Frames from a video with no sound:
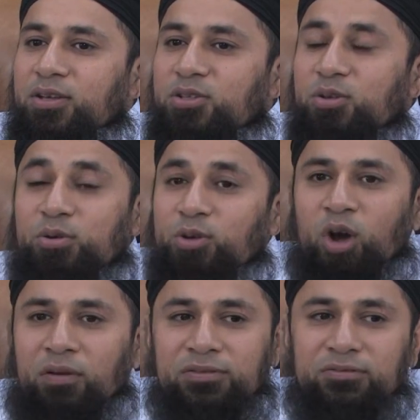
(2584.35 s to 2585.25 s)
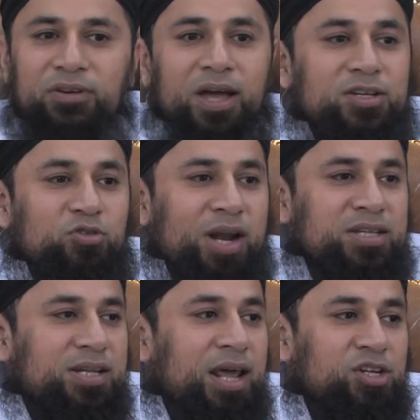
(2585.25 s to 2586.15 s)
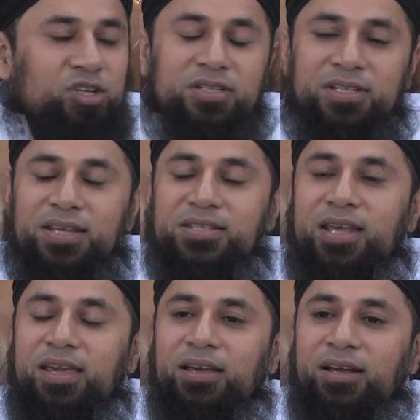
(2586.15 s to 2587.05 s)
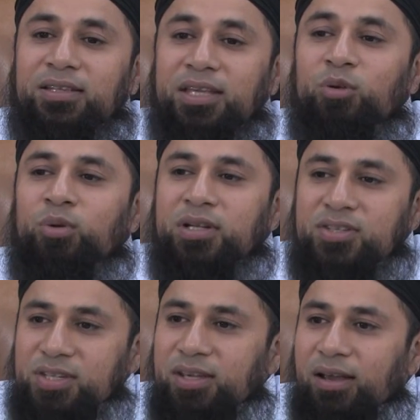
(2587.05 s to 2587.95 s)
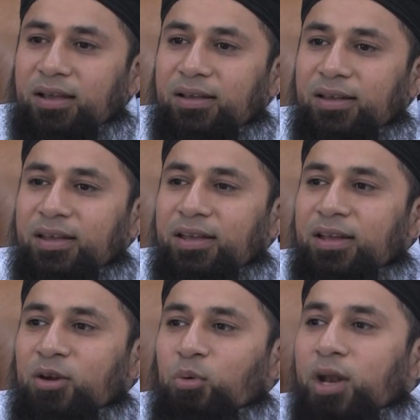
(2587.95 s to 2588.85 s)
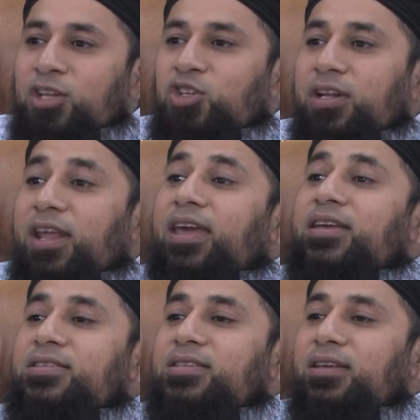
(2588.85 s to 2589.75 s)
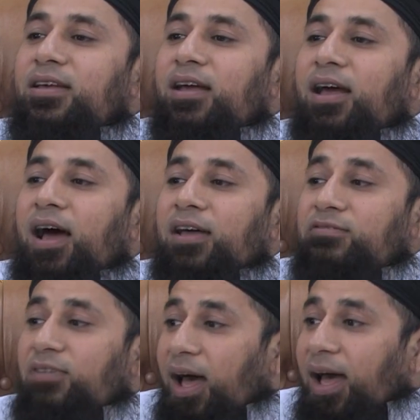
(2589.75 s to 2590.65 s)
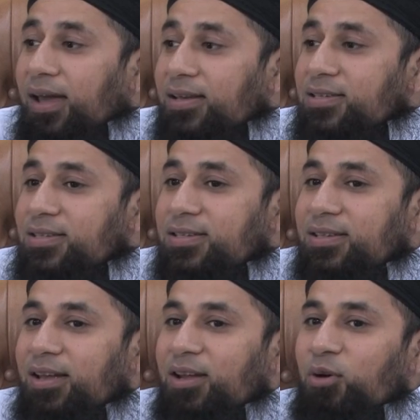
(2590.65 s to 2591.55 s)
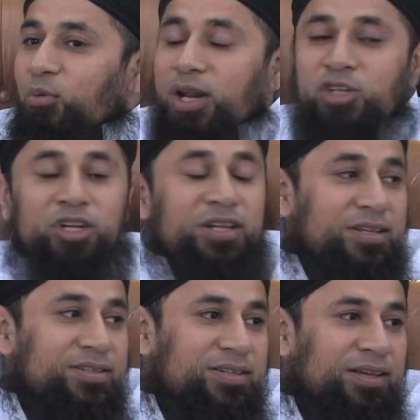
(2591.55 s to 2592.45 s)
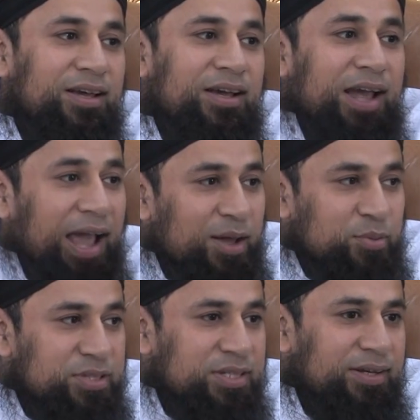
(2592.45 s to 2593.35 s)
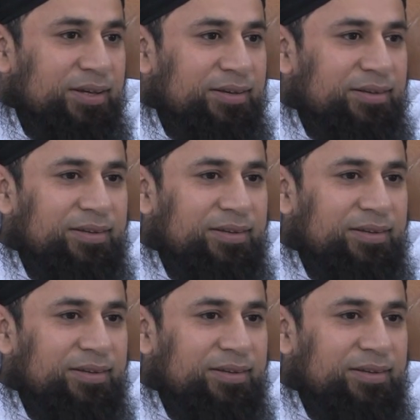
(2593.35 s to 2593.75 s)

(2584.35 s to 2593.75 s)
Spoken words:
So you often find translations that say ad-deen nasiha, religion is advice, religion is counseling.